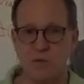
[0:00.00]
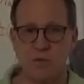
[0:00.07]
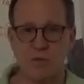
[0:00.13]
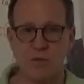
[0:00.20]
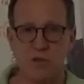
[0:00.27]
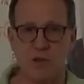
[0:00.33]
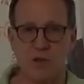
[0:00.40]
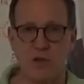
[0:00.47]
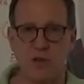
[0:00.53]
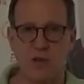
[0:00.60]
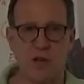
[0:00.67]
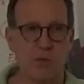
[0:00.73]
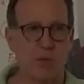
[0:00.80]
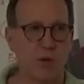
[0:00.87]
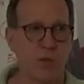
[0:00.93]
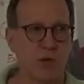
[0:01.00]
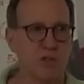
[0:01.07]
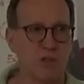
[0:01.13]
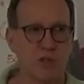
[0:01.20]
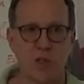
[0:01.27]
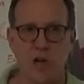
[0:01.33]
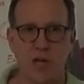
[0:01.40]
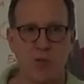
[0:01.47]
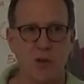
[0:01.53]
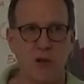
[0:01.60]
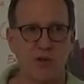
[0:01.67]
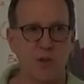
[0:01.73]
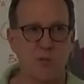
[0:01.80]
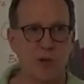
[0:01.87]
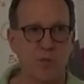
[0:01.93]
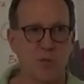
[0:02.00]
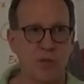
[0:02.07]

Is there anything anybody wants to talk about that might